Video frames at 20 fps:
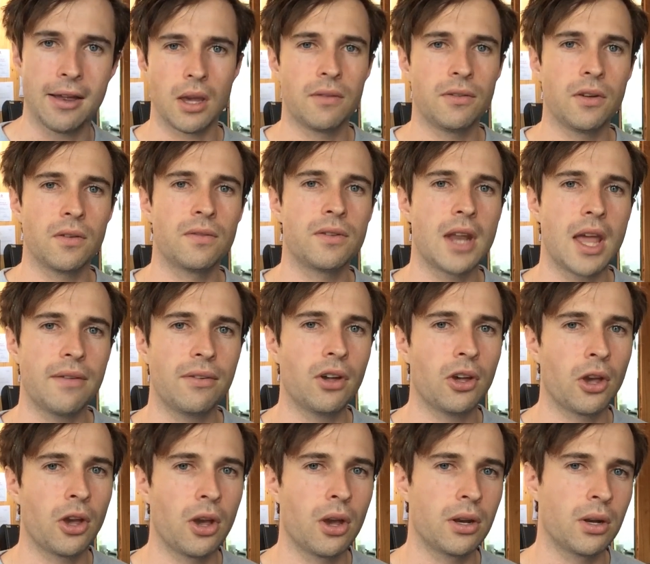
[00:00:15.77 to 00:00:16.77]
If you've never
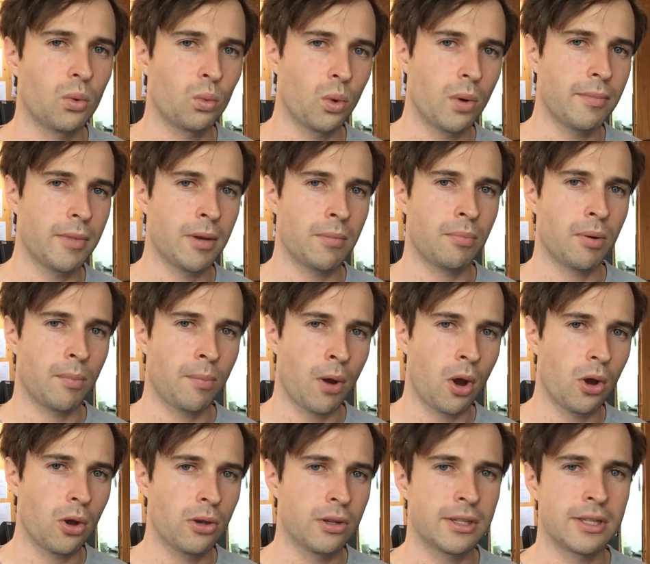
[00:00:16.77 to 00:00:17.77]
heard a woman
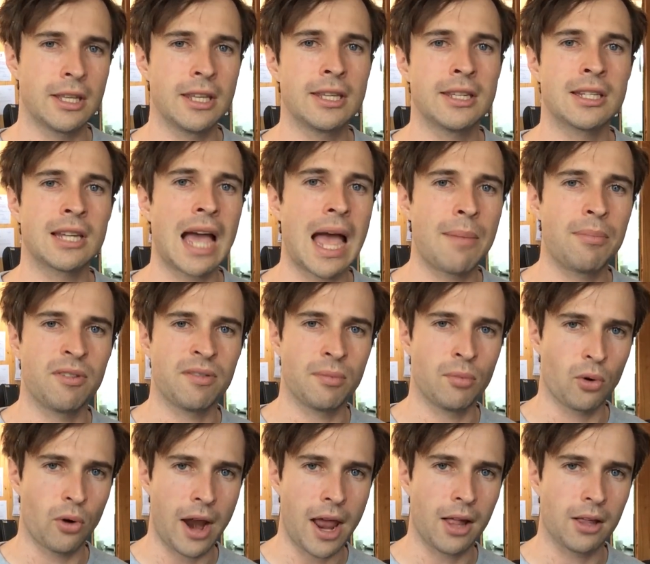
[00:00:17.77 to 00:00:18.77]
propose this type of
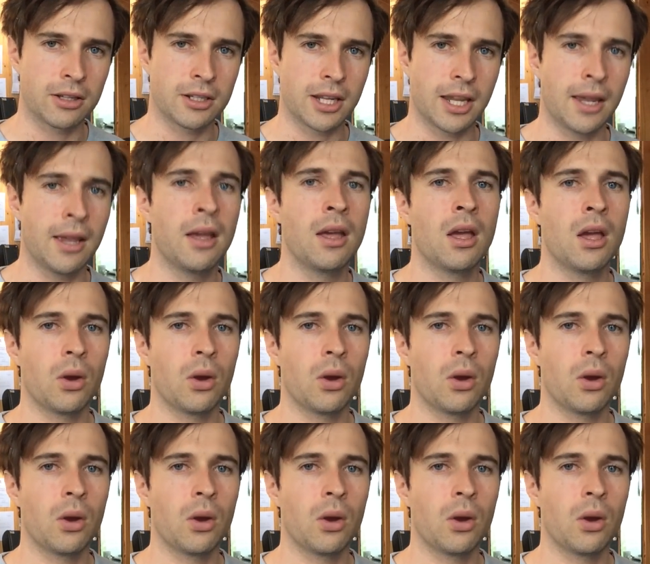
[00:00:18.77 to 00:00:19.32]
morality,